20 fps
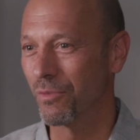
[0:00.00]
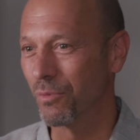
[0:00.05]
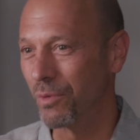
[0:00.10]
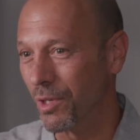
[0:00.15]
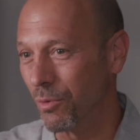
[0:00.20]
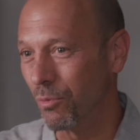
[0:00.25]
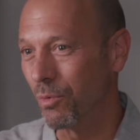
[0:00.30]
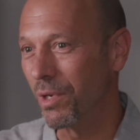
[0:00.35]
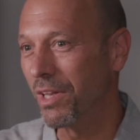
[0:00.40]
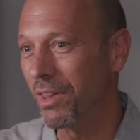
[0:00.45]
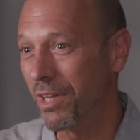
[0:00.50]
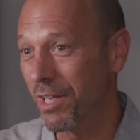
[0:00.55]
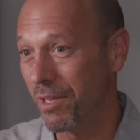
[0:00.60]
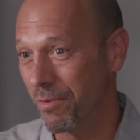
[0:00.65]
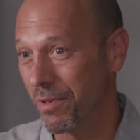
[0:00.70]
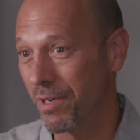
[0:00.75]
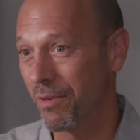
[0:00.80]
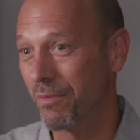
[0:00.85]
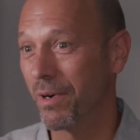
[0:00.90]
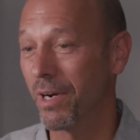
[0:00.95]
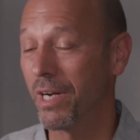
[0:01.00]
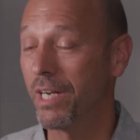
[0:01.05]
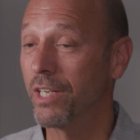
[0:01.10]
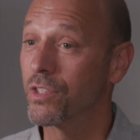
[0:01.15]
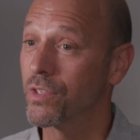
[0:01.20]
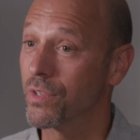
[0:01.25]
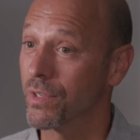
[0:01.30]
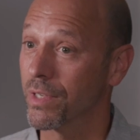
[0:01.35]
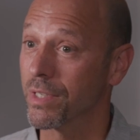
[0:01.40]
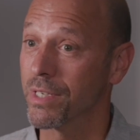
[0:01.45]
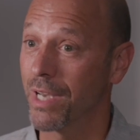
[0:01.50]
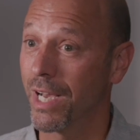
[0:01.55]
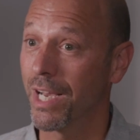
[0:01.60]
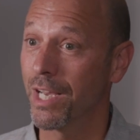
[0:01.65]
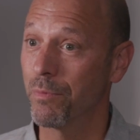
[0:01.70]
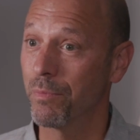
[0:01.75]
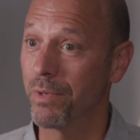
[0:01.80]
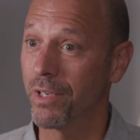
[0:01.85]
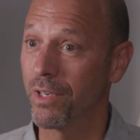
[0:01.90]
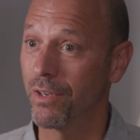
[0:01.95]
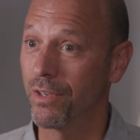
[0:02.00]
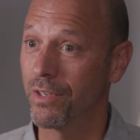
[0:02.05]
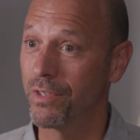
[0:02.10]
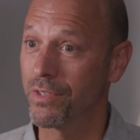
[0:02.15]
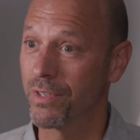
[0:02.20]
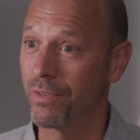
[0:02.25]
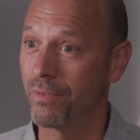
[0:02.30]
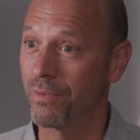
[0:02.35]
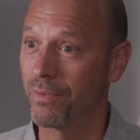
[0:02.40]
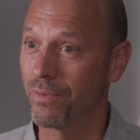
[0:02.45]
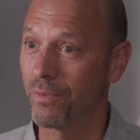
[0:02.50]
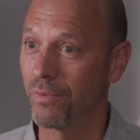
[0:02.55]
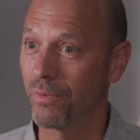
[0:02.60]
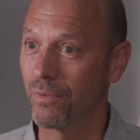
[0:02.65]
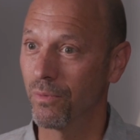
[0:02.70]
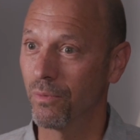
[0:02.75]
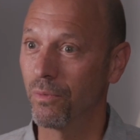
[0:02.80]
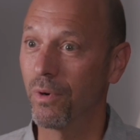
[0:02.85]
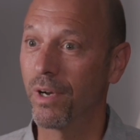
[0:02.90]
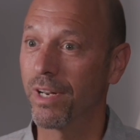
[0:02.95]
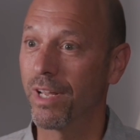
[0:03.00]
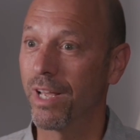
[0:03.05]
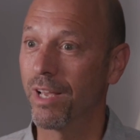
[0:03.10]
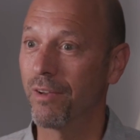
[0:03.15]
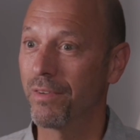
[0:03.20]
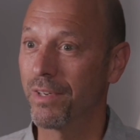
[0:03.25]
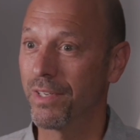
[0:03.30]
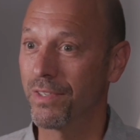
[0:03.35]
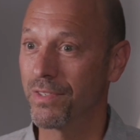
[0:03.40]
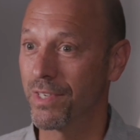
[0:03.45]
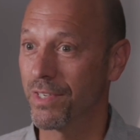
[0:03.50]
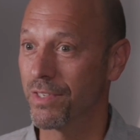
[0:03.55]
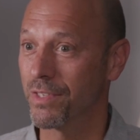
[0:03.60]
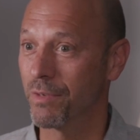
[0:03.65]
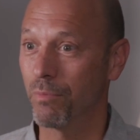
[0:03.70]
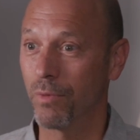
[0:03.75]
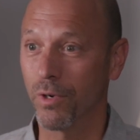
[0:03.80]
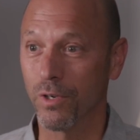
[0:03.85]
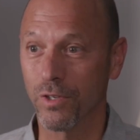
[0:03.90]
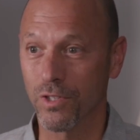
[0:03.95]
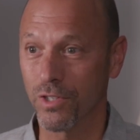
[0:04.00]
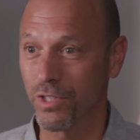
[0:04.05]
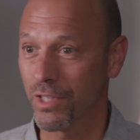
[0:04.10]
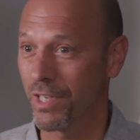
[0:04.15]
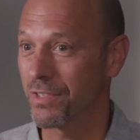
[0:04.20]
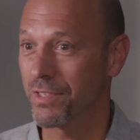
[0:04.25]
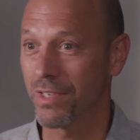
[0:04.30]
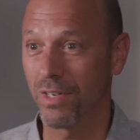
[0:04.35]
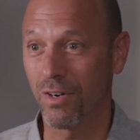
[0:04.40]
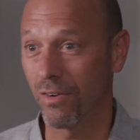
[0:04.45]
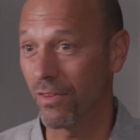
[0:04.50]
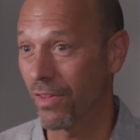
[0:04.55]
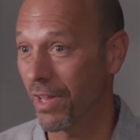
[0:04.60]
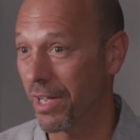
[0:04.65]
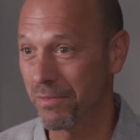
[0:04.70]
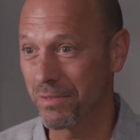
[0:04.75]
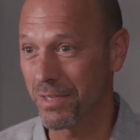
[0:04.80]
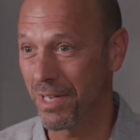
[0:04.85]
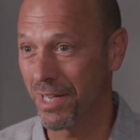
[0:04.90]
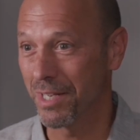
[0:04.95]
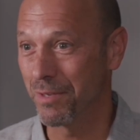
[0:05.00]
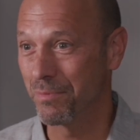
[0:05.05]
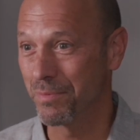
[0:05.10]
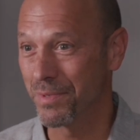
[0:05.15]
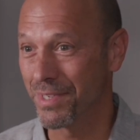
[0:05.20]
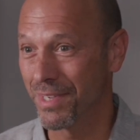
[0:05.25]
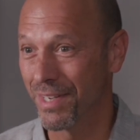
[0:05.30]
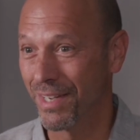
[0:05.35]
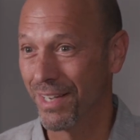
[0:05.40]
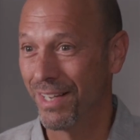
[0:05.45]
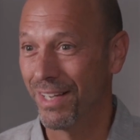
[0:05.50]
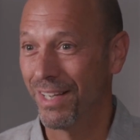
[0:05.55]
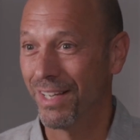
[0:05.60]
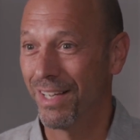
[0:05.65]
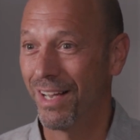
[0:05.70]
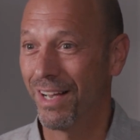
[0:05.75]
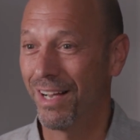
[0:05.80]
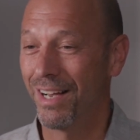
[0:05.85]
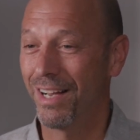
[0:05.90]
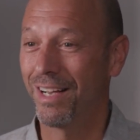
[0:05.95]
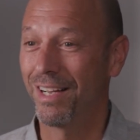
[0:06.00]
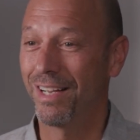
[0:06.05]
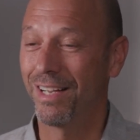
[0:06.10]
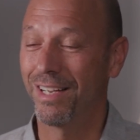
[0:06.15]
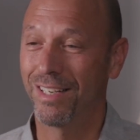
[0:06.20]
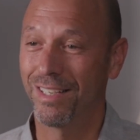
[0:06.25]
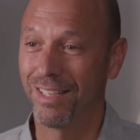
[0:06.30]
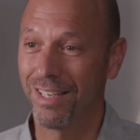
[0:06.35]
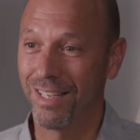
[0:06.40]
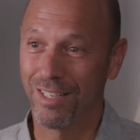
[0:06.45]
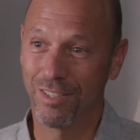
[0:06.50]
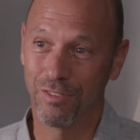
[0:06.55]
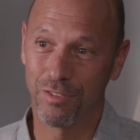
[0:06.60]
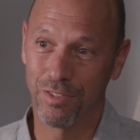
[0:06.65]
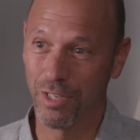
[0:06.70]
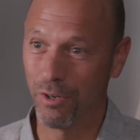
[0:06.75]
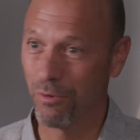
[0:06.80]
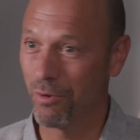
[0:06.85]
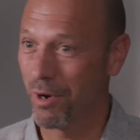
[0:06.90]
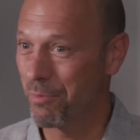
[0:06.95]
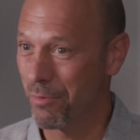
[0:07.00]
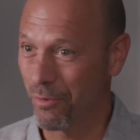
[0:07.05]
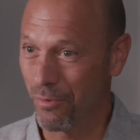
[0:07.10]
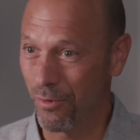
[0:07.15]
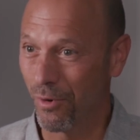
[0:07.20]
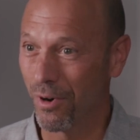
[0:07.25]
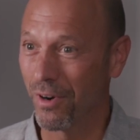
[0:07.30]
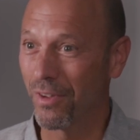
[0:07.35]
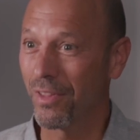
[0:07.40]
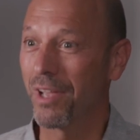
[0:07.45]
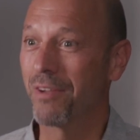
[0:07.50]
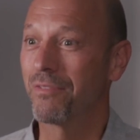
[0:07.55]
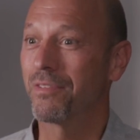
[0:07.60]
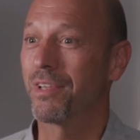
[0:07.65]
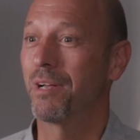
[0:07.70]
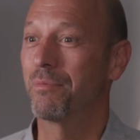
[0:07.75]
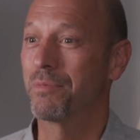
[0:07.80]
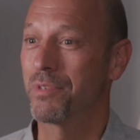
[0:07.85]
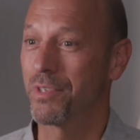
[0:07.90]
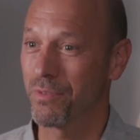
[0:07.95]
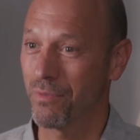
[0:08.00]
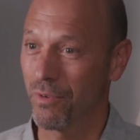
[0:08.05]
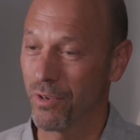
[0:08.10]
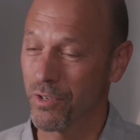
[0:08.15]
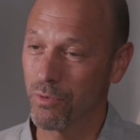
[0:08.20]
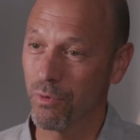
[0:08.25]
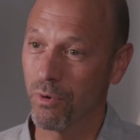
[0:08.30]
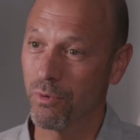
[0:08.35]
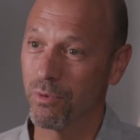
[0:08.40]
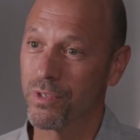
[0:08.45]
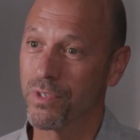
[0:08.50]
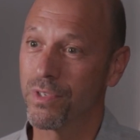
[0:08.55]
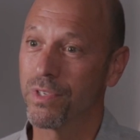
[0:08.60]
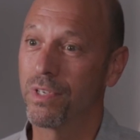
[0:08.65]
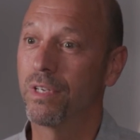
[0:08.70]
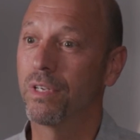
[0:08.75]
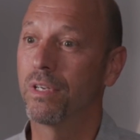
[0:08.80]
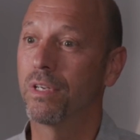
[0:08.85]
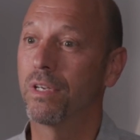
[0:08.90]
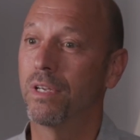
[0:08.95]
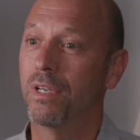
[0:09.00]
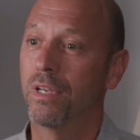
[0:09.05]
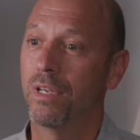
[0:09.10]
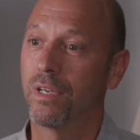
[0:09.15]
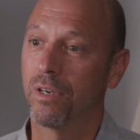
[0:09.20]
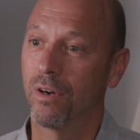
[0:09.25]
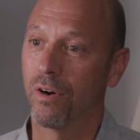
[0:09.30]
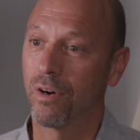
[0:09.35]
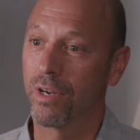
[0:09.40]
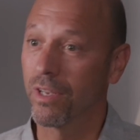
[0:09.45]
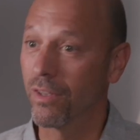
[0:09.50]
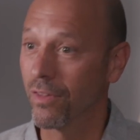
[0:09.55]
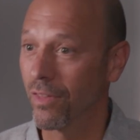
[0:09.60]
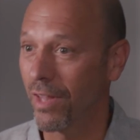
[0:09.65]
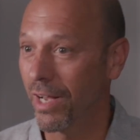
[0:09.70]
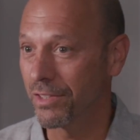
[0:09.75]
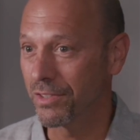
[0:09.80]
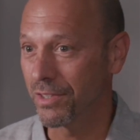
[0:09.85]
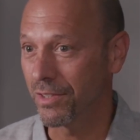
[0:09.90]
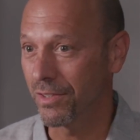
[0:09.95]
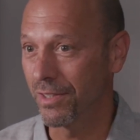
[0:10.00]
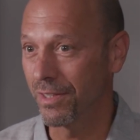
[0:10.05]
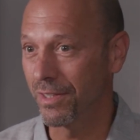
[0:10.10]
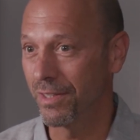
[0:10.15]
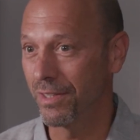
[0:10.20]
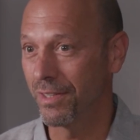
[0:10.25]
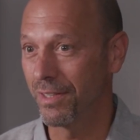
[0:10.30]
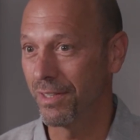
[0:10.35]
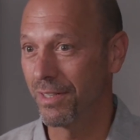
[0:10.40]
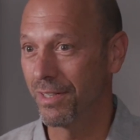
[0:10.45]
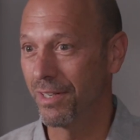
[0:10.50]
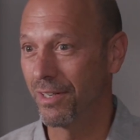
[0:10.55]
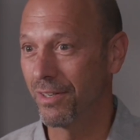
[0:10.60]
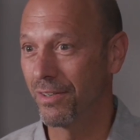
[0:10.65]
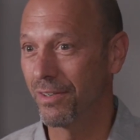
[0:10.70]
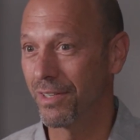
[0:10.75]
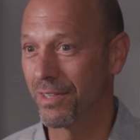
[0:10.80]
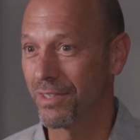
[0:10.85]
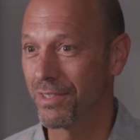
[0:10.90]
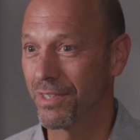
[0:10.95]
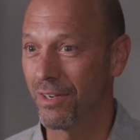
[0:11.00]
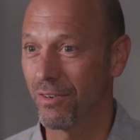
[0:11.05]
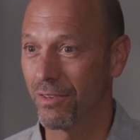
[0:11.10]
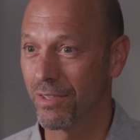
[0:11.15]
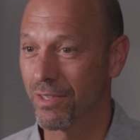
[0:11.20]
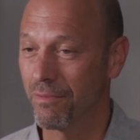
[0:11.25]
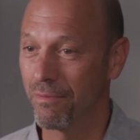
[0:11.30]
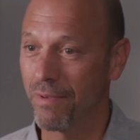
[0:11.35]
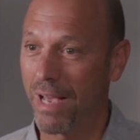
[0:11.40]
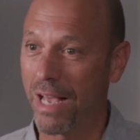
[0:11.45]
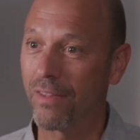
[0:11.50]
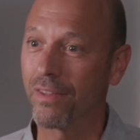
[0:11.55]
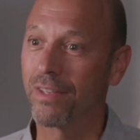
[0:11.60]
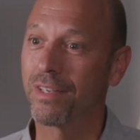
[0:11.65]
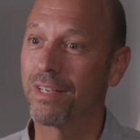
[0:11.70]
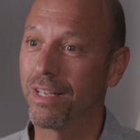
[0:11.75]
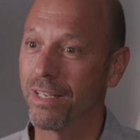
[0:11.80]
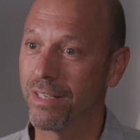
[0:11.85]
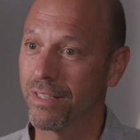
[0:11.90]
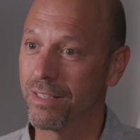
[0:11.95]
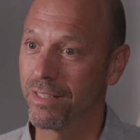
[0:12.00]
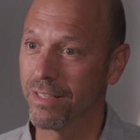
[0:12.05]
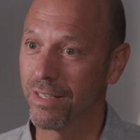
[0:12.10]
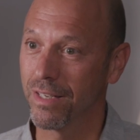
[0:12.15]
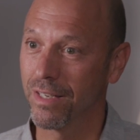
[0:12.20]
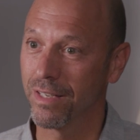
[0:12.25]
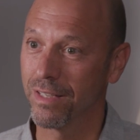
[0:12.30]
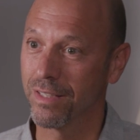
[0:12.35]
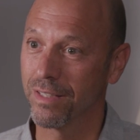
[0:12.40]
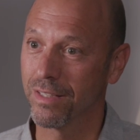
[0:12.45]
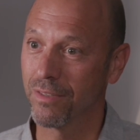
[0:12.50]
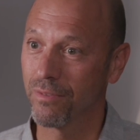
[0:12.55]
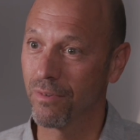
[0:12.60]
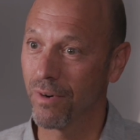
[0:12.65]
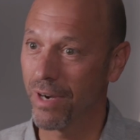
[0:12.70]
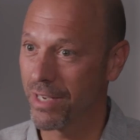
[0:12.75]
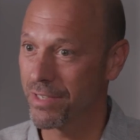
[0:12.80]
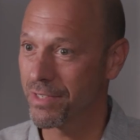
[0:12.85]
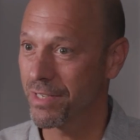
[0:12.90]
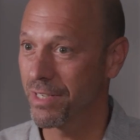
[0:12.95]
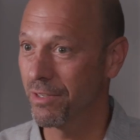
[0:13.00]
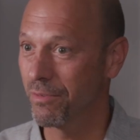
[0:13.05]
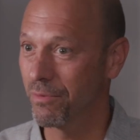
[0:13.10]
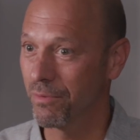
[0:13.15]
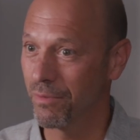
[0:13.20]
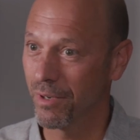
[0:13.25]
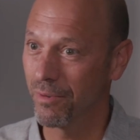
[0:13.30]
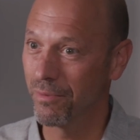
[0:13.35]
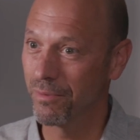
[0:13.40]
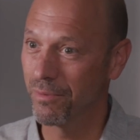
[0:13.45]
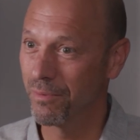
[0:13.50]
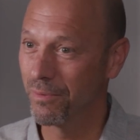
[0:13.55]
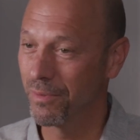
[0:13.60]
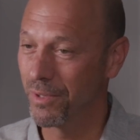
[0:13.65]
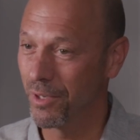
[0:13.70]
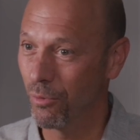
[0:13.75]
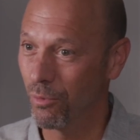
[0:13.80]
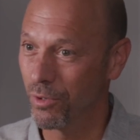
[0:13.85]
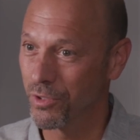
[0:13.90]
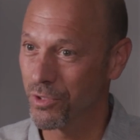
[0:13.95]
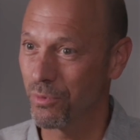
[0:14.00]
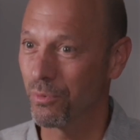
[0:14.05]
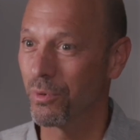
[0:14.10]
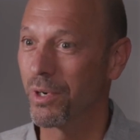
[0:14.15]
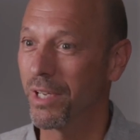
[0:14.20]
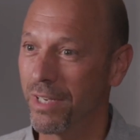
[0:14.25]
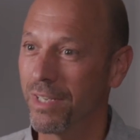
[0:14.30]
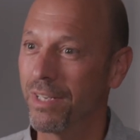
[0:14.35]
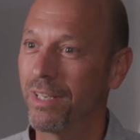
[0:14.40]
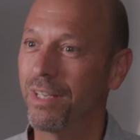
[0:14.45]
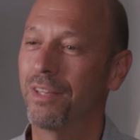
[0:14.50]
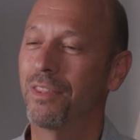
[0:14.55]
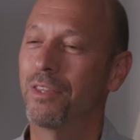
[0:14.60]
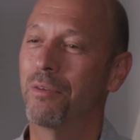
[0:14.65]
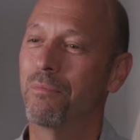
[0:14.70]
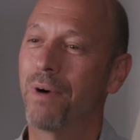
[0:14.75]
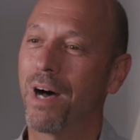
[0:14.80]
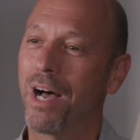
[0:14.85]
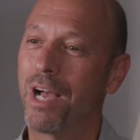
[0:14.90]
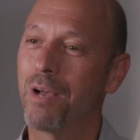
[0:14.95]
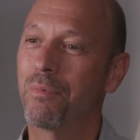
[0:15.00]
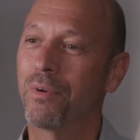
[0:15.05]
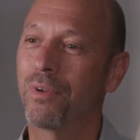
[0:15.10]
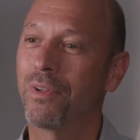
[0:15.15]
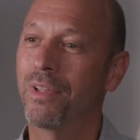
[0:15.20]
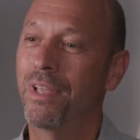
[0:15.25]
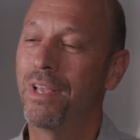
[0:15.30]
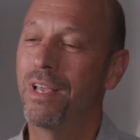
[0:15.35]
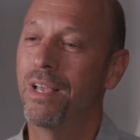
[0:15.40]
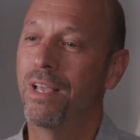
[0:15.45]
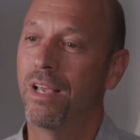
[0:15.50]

we we live in a very interesting time because of what evidence has emerged just in our lifetimes mm-hmm. uh, and, and you know, right before our lifetimes as far as what we're seeing archaeologically, you know, et cetera, to validate uh, the veracity of, of, you know, what's written in the Bible.